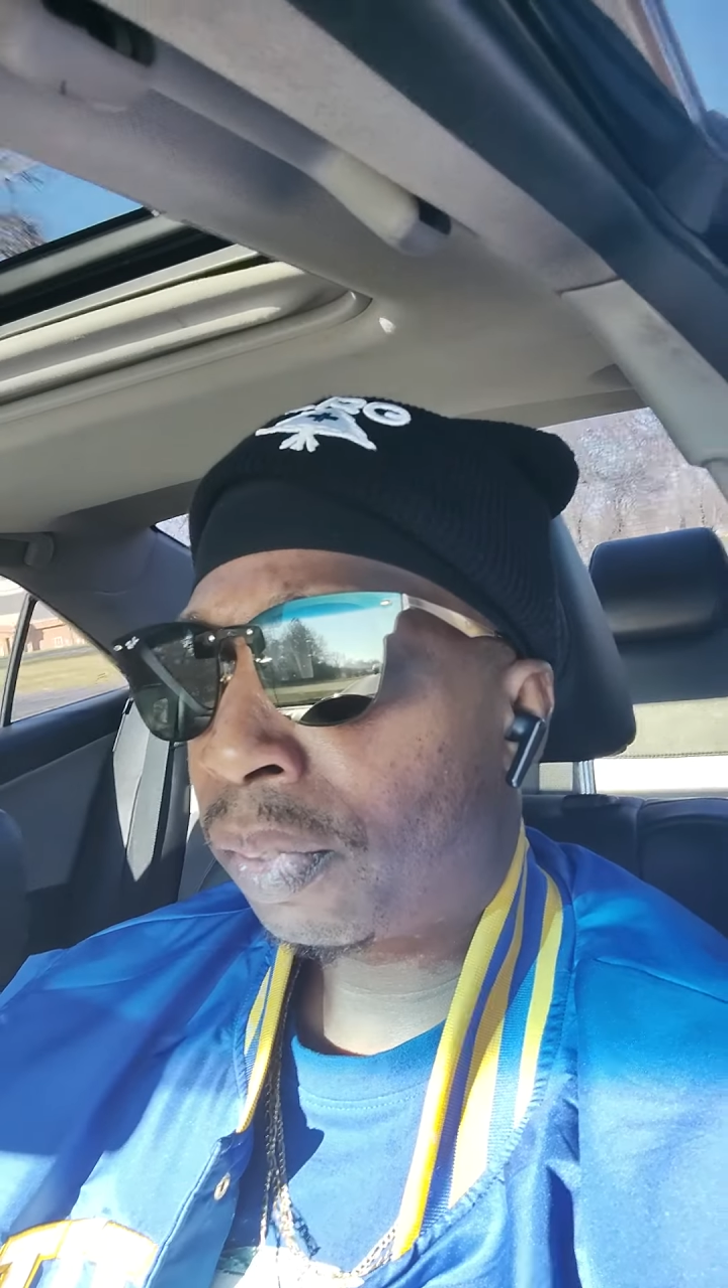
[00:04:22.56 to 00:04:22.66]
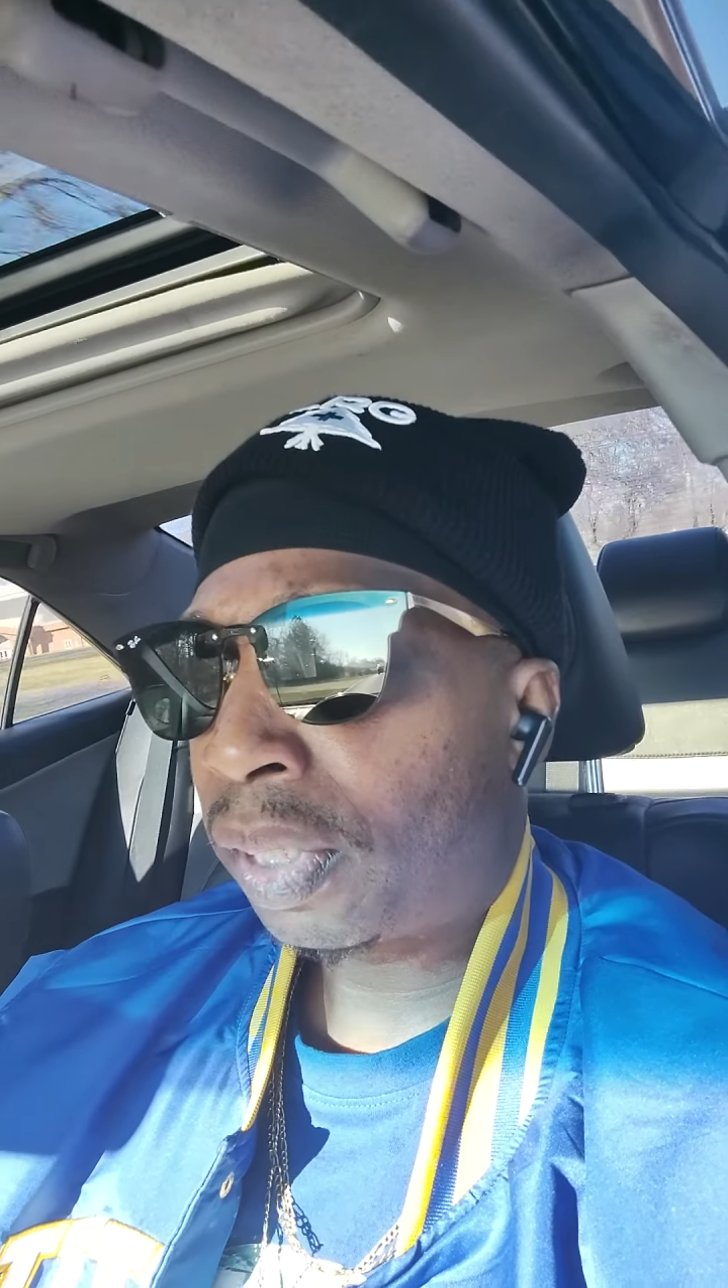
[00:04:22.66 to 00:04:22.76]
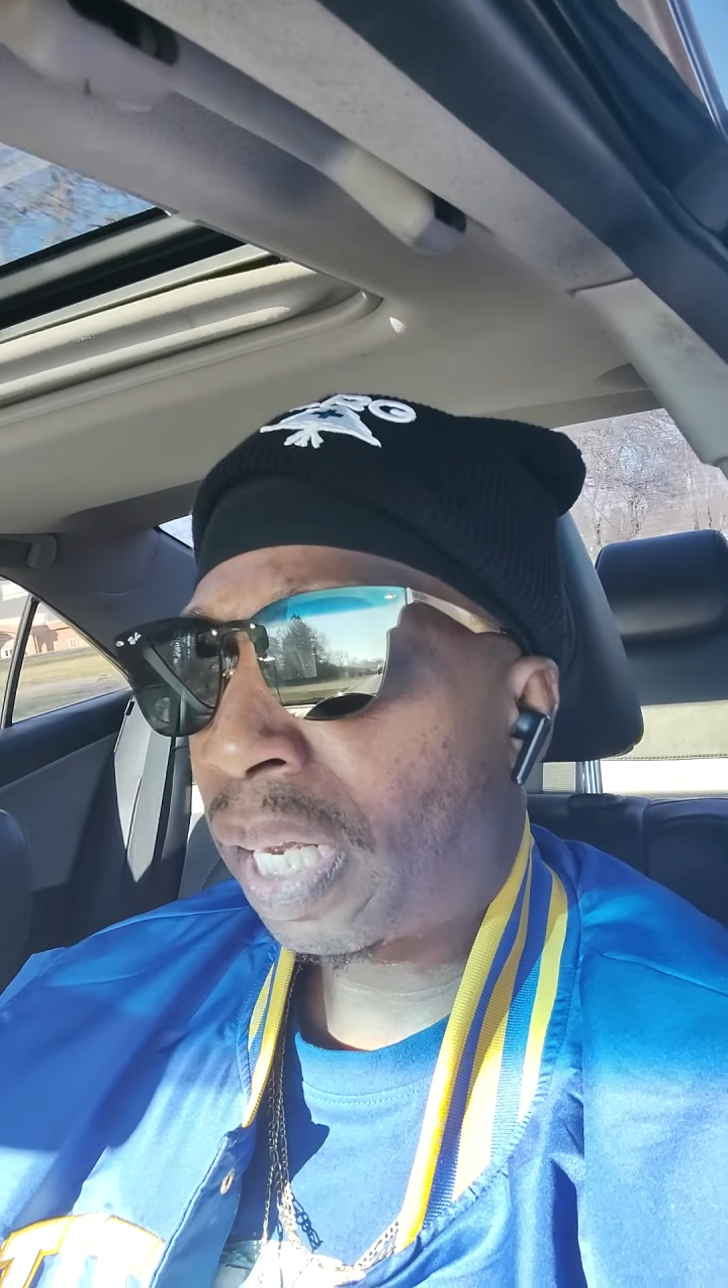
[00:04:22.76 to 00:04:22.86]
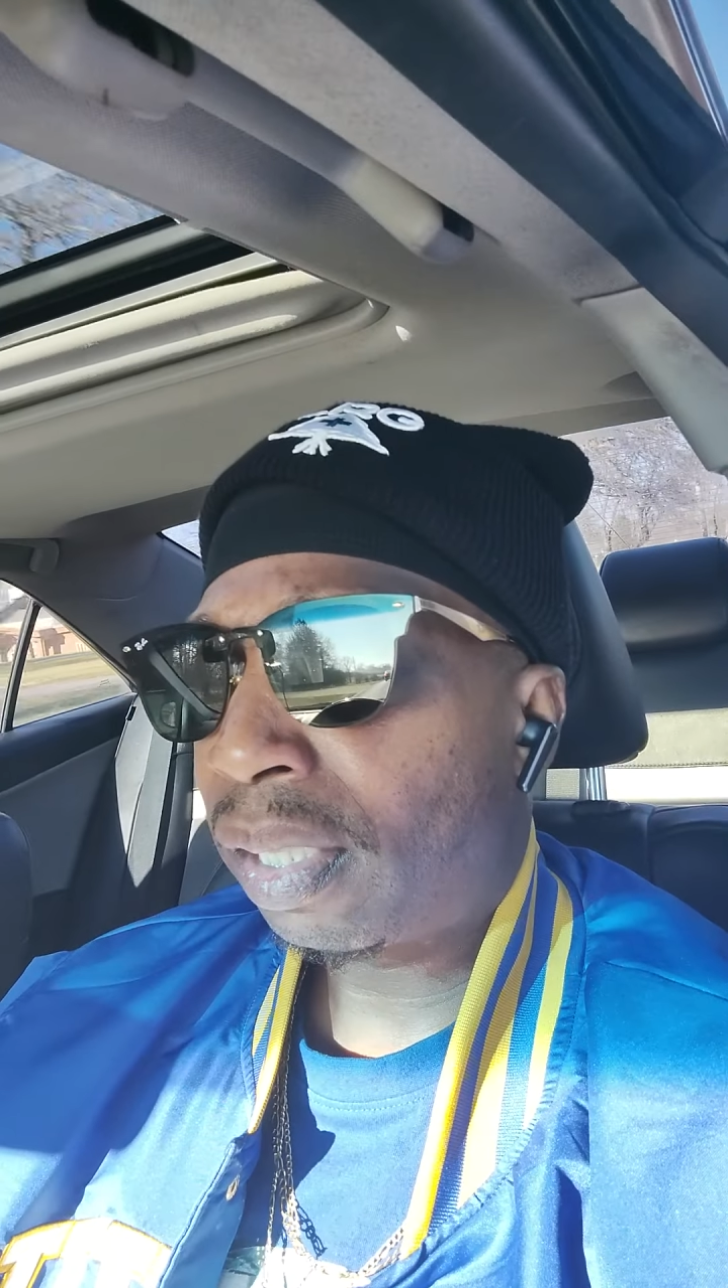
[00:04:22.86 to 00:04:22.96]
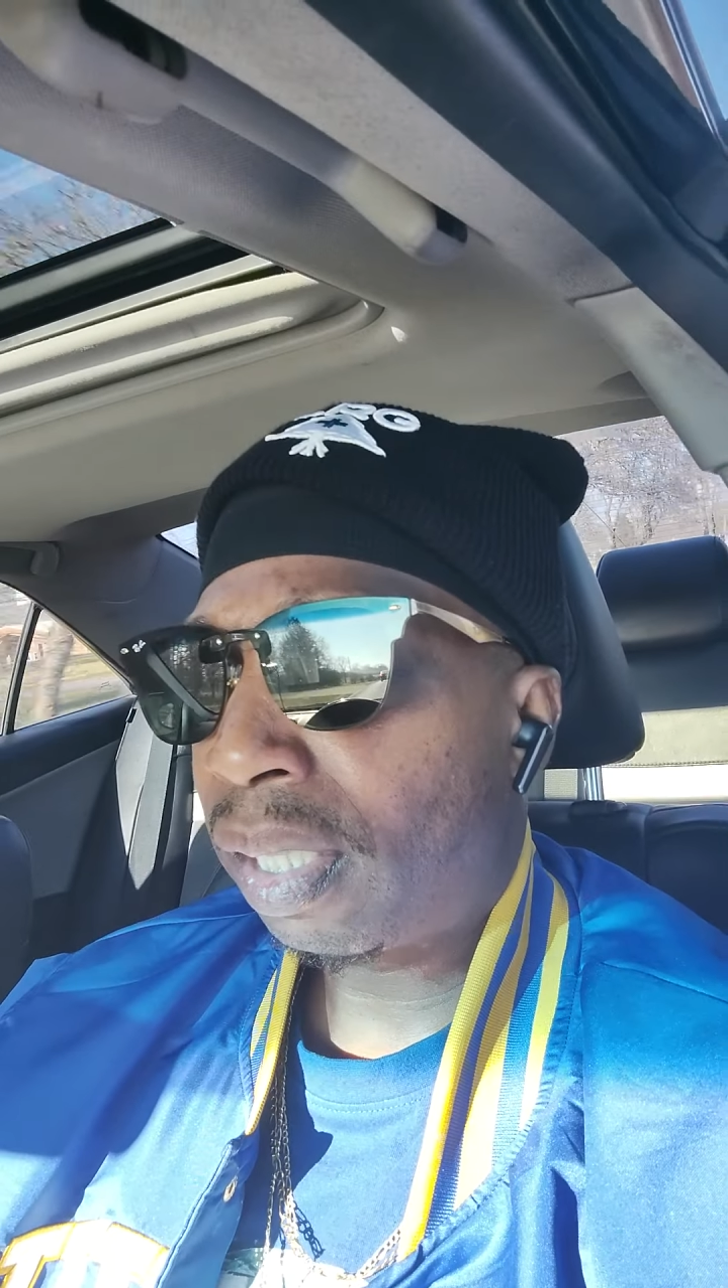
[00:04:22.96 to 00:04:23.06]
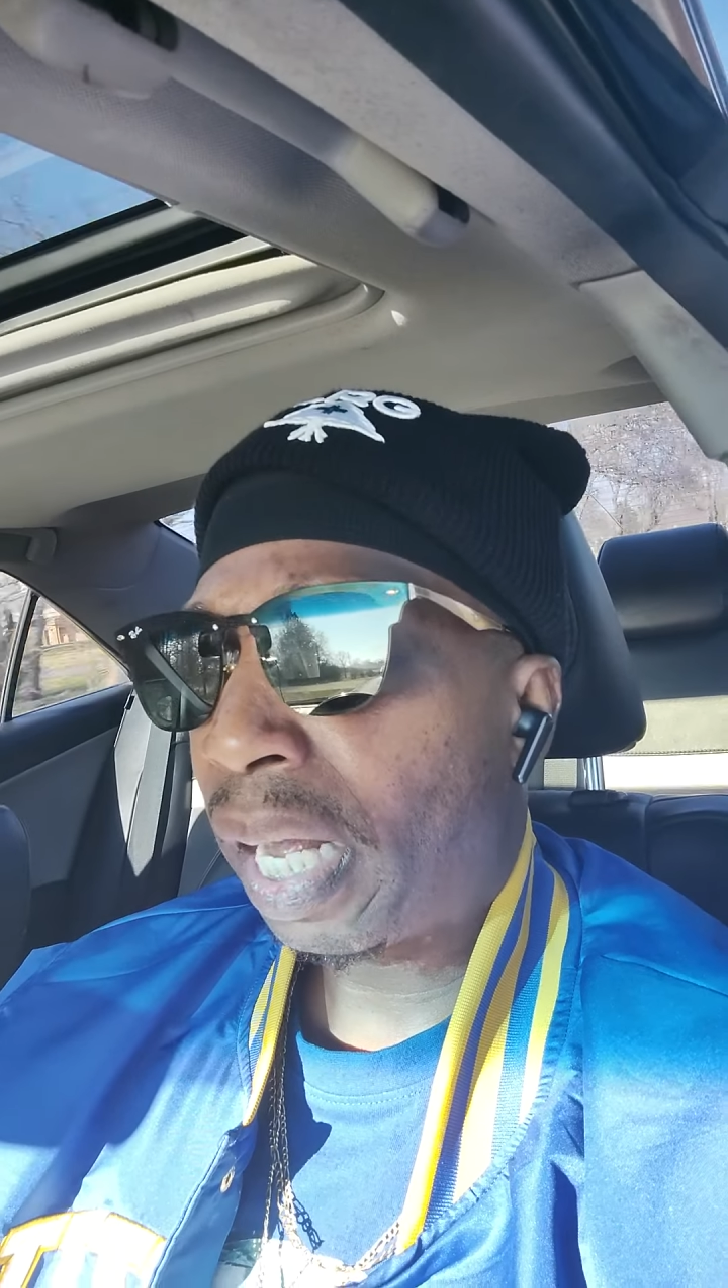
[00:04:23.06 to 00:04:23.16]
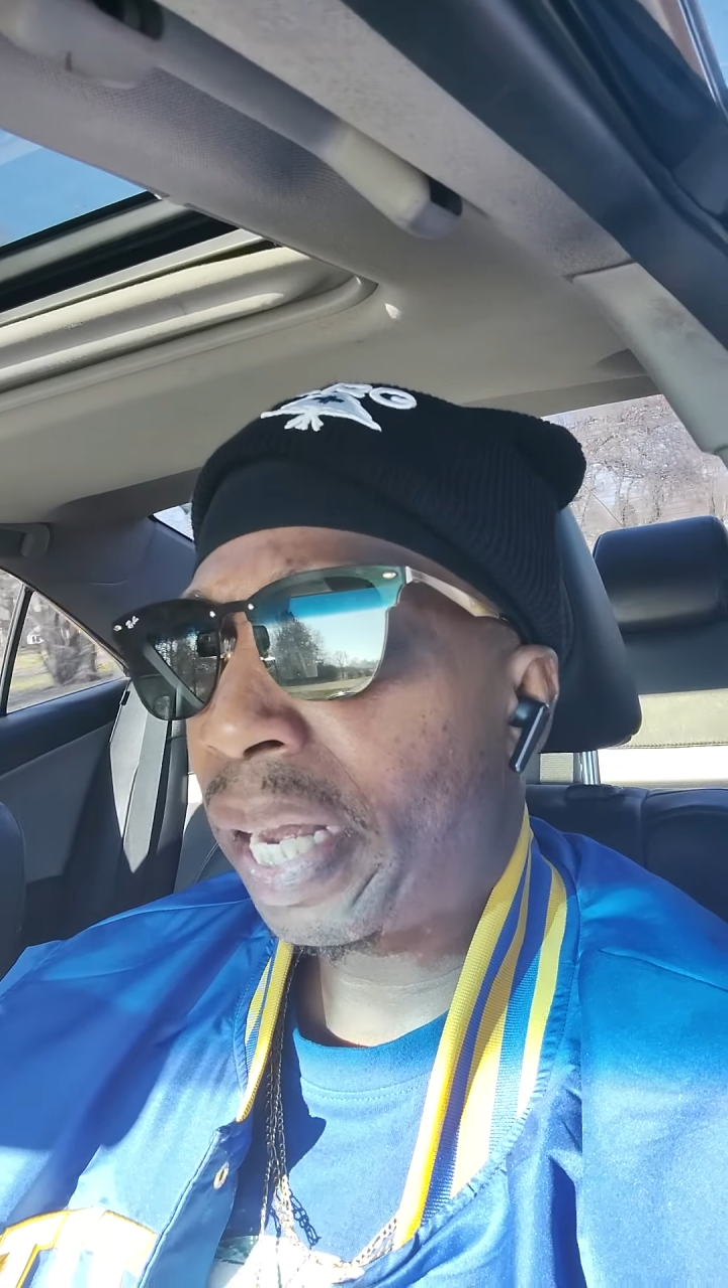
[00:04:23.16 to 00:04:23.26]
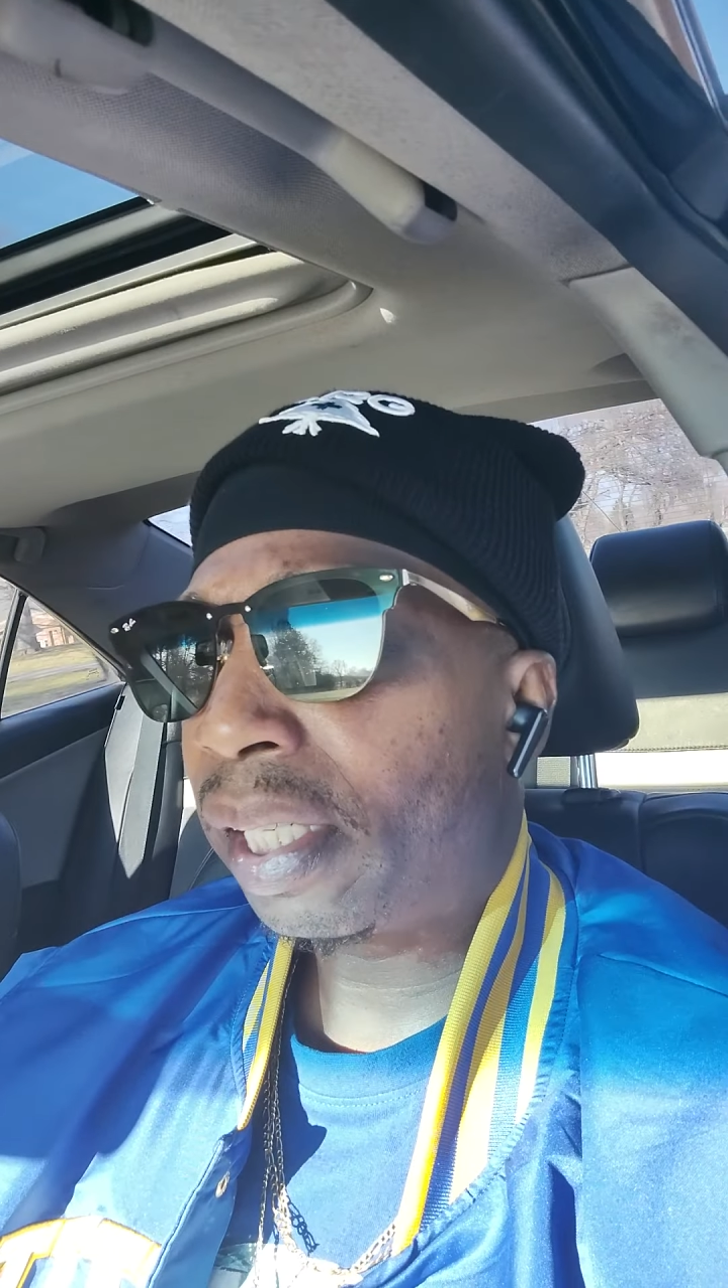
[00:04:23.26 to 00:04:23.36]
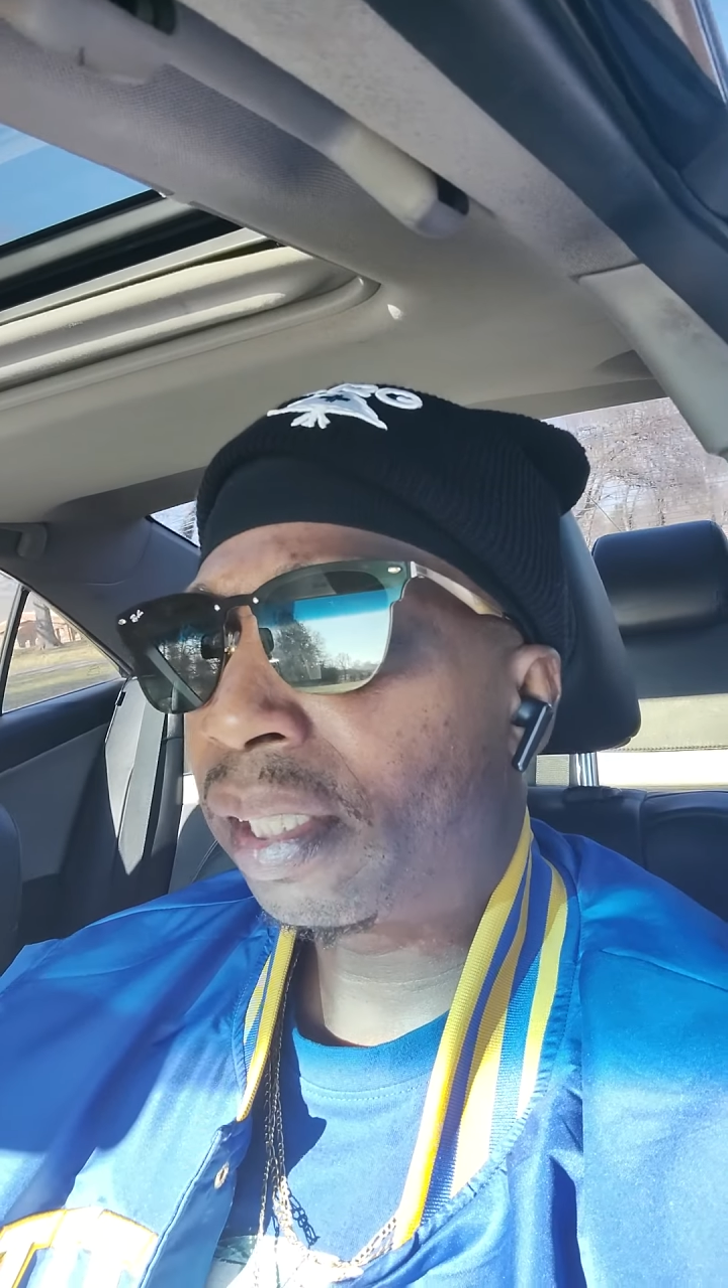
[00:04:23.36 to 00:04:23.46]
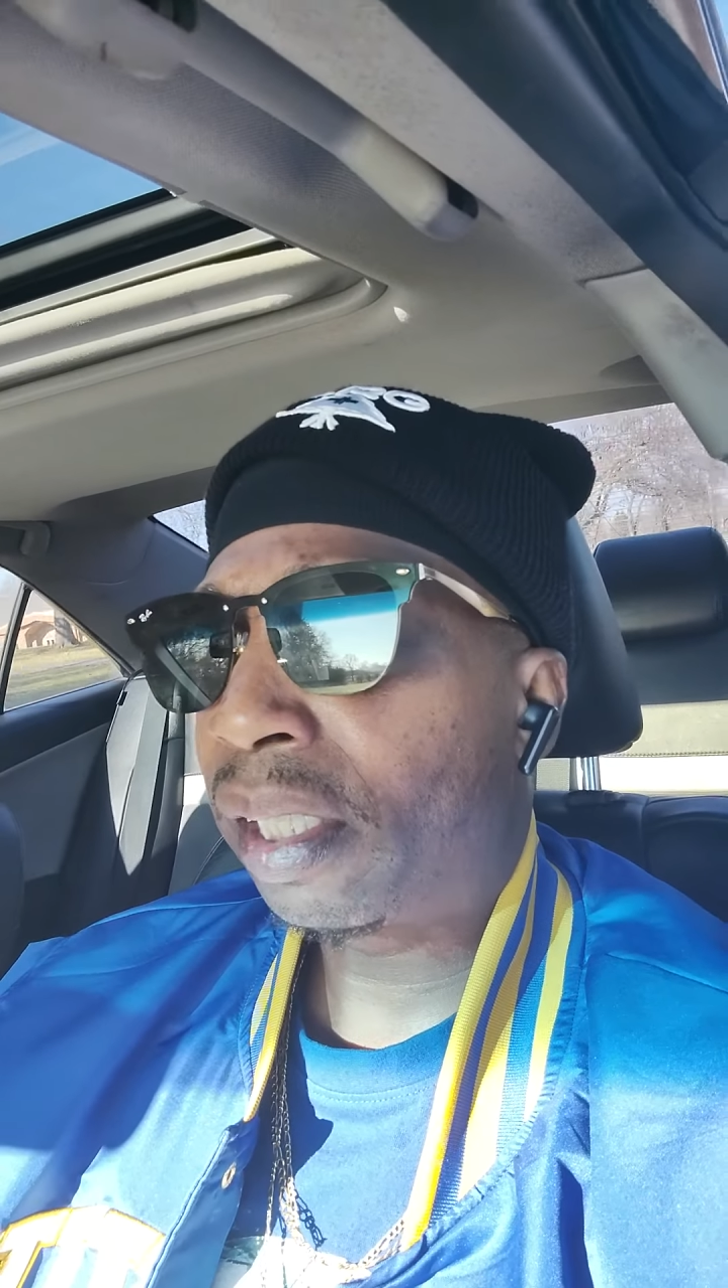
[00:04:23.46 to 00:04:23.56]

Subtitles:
that's like